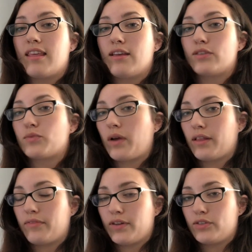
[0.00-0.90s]
is
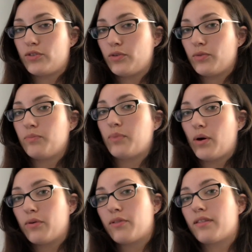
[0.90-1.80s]
relevant to
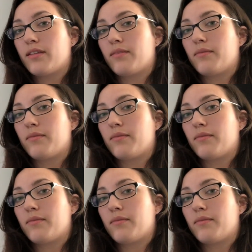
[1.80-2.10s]
both